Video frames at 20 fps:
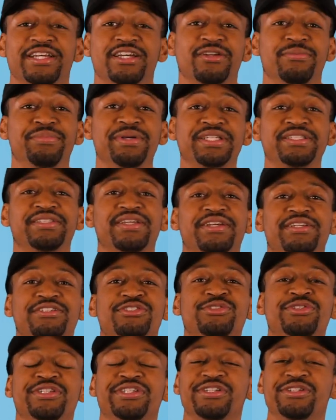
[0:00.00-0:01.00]
And a big thing
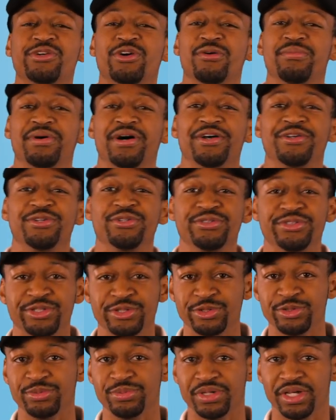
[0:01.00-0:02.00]
you need to know about
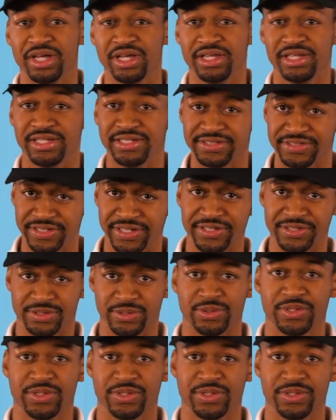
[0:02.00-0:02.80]
YouTube is this,